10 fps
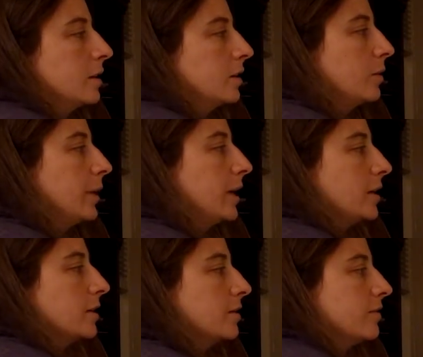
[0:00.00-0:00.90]
or wait,
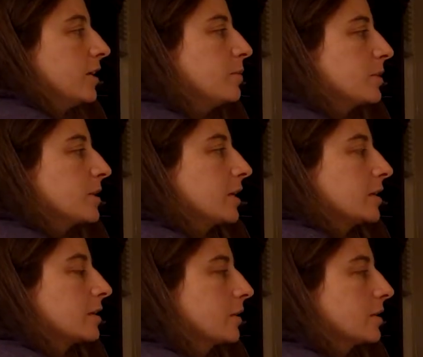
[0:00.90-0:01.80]
feet per second
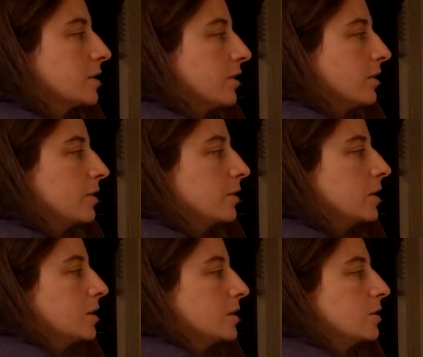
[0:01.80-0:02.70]
squared, so
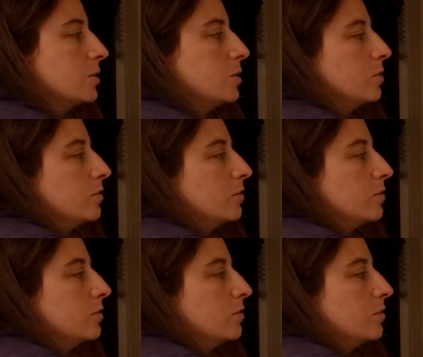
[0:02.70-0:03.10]
32